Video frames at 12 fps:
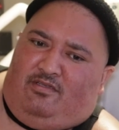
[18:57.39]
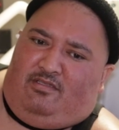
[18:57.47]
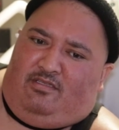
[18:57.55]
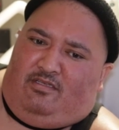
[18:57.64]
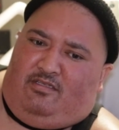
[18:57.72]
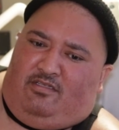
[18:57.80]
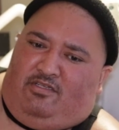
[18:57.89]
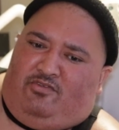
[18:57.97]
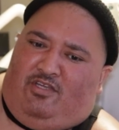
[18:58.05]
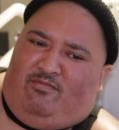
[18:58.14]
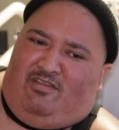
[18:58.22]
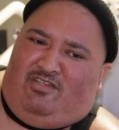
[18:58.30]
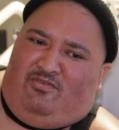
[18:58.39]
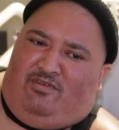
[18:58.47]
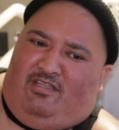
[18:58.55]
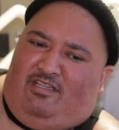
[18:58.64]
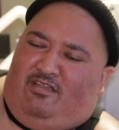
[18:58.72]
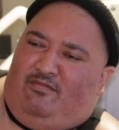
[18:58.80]
the treatment, doing
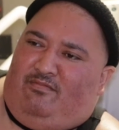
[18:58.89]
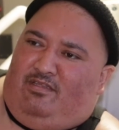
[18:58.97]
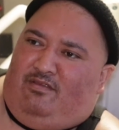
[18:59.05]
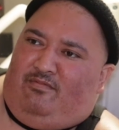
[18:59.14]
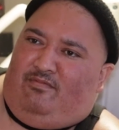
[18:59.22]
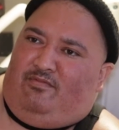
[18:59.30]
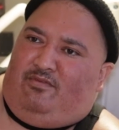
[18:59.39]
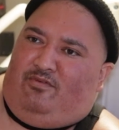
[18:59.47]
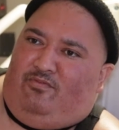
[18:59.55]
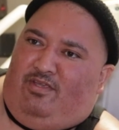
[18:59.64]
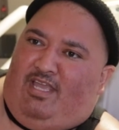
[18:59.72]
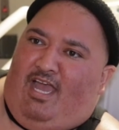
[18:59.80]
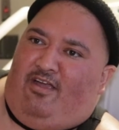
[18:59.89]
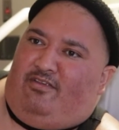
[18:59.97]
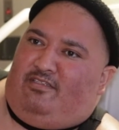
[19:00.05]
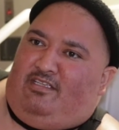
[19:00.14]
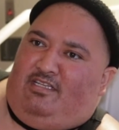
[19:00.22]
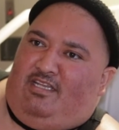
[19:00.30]
it in the wee hours
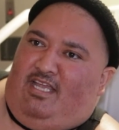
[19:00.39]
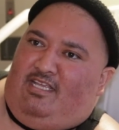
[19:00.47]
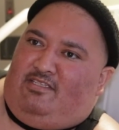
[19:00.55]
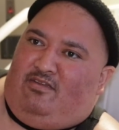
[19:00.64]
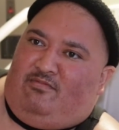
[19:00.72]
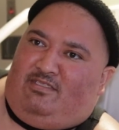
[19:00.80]
of the night. So I'm